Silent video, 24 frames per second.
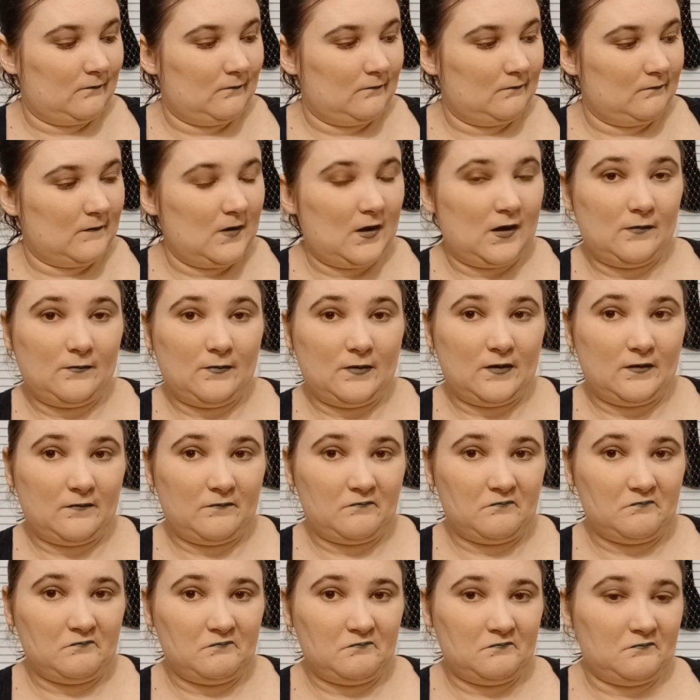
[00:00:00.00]
Maybe.
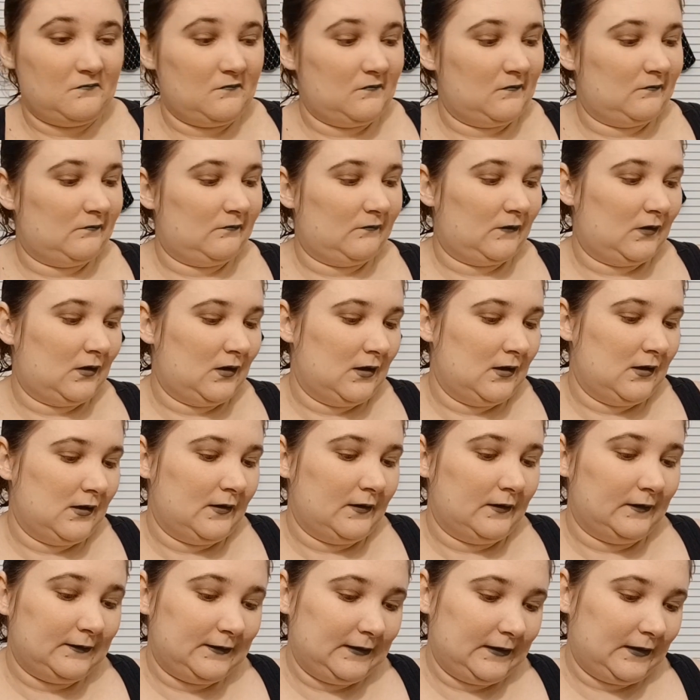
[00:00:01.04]

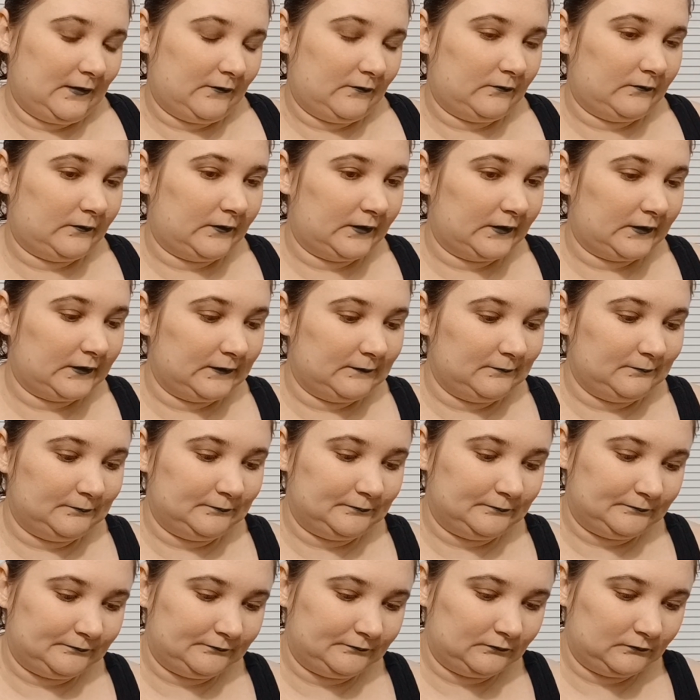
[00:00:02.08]
Let's see how it works.
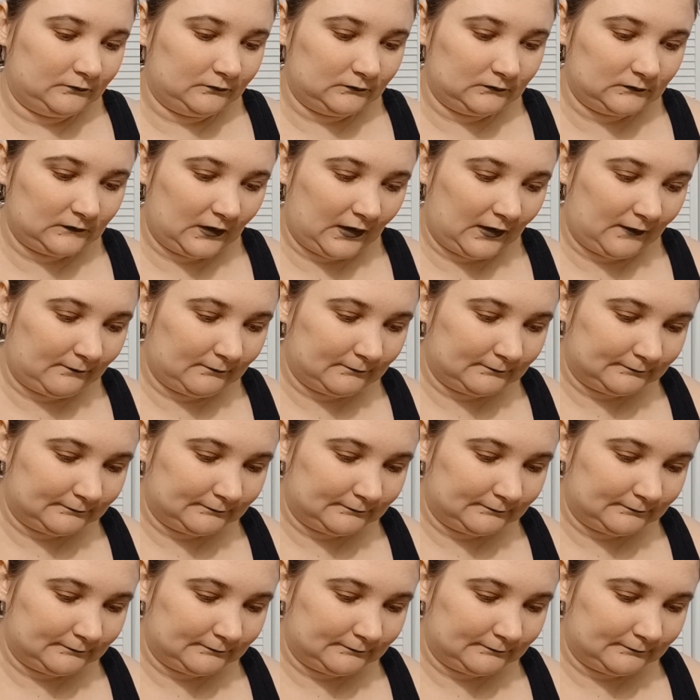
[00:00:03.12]
Okay.